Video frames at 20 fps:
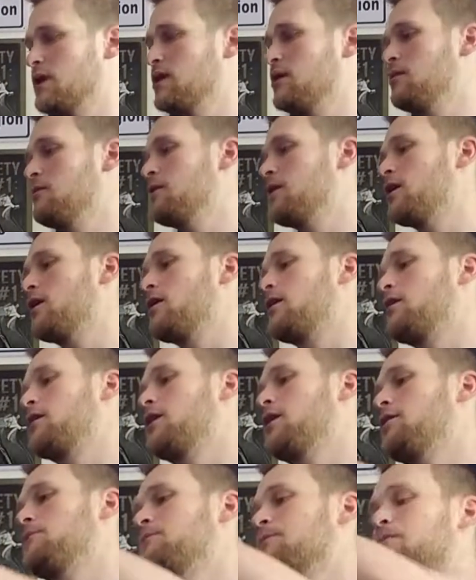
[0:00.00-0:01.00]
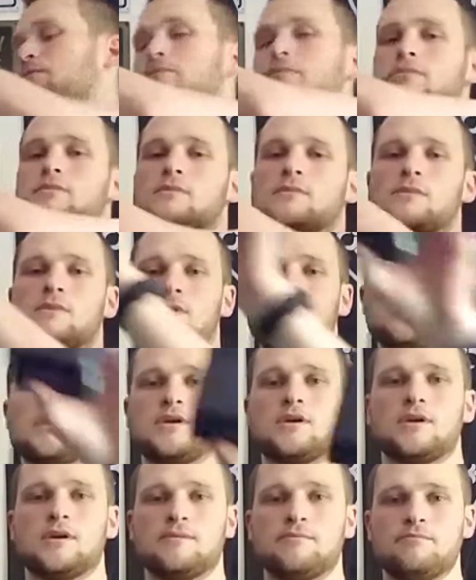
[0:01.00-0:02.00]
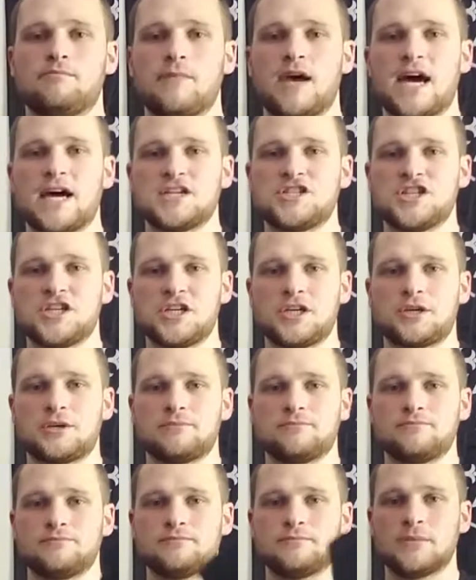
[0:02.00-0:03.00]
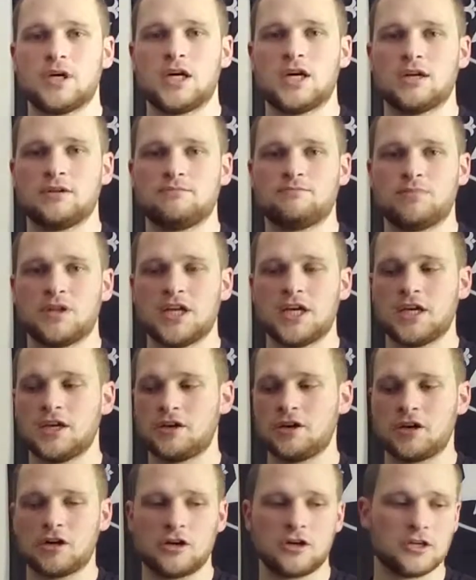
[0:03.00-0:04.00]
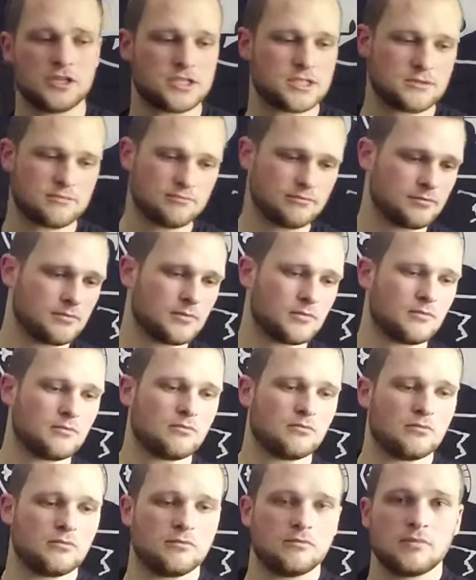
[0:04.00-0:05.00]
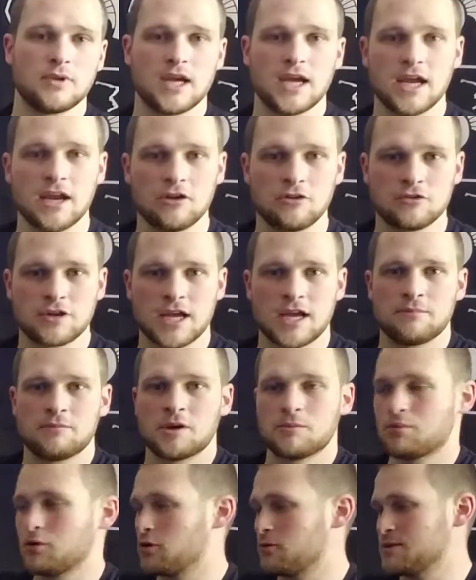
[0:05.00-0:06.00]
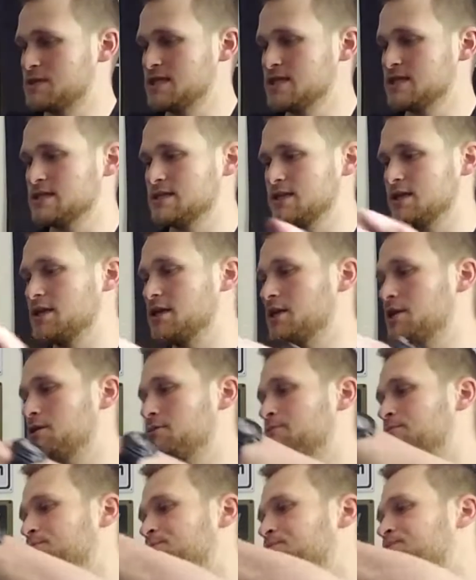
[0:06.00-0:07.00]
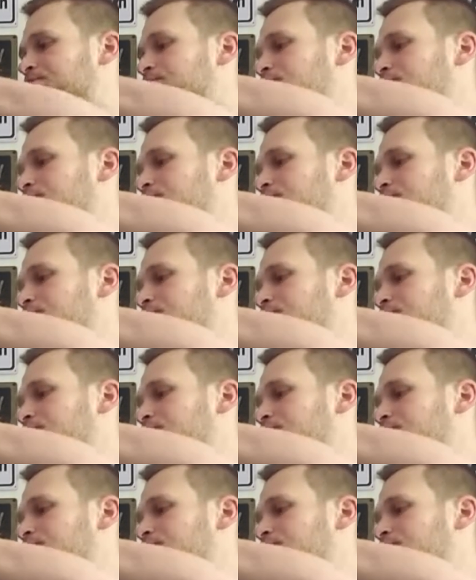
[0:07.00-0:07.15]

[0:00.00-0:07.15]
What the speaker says: here we are. Okay, Magic, playing cards, entertainment purposes again.